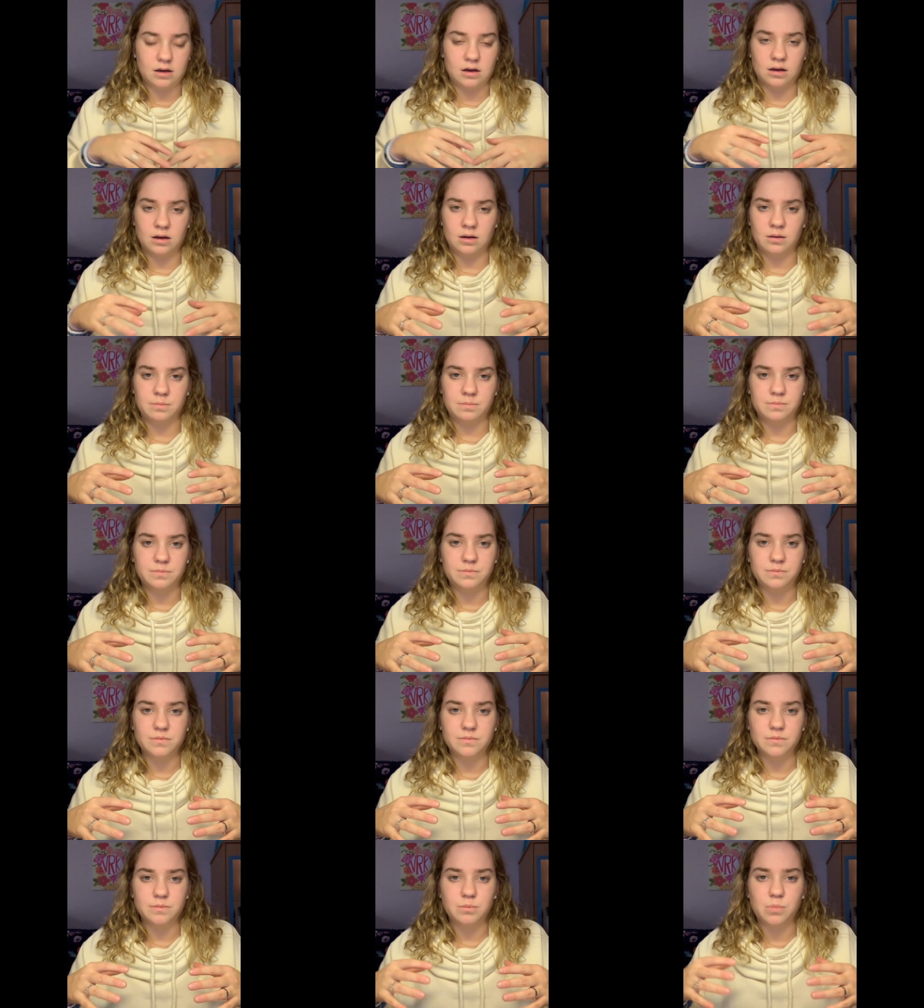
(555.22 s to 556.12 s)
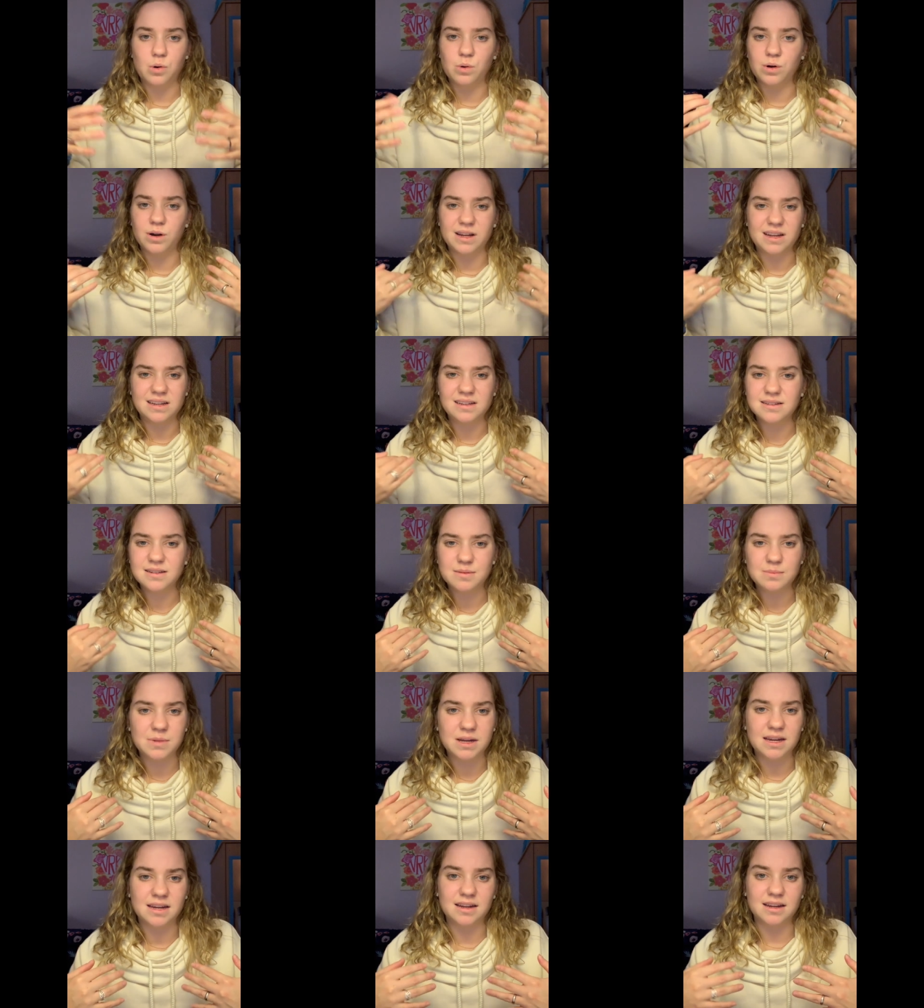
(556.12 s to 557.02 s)
um, poured into
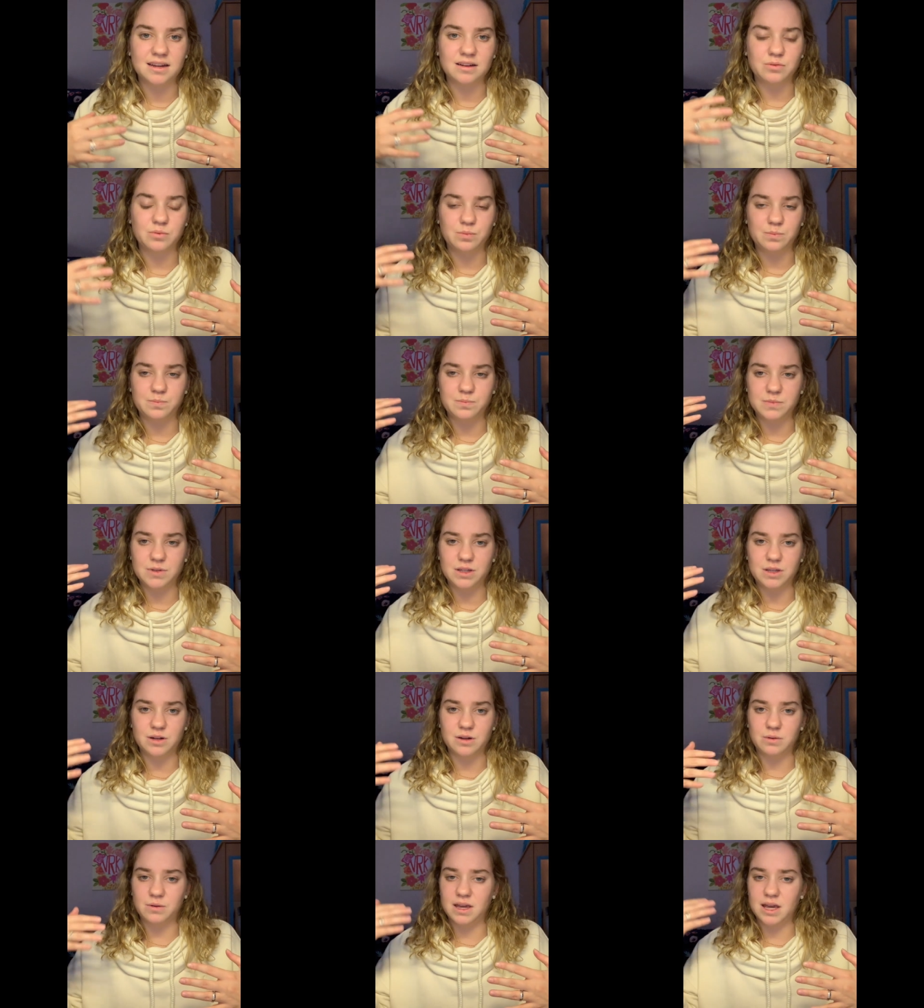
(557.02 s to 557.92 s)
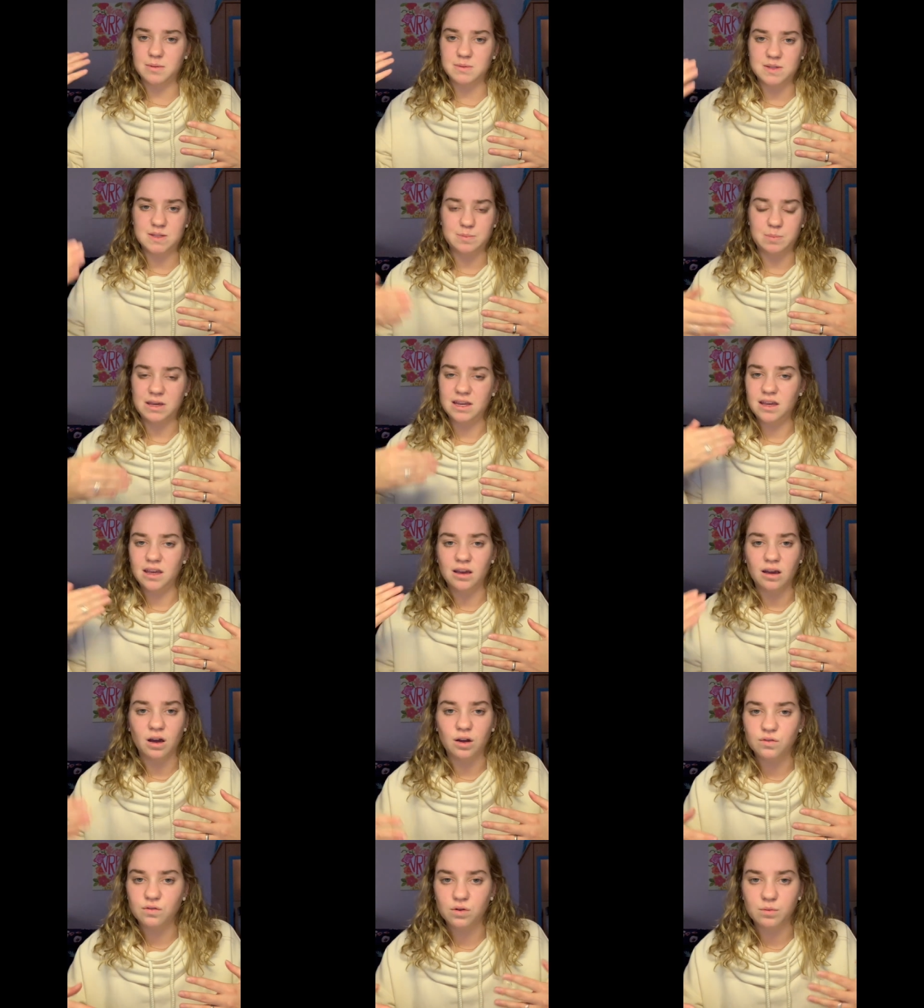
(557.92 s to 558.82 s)
me and, you know, kept
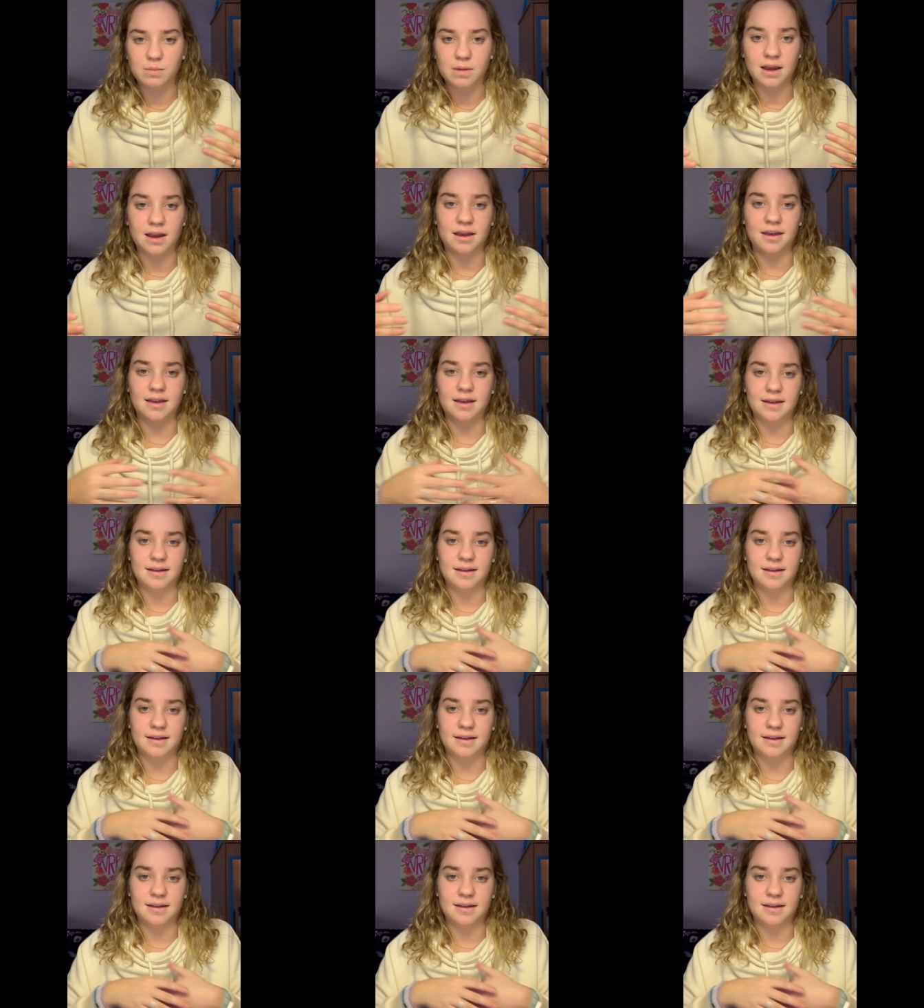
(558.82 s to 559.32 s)
speaking over me.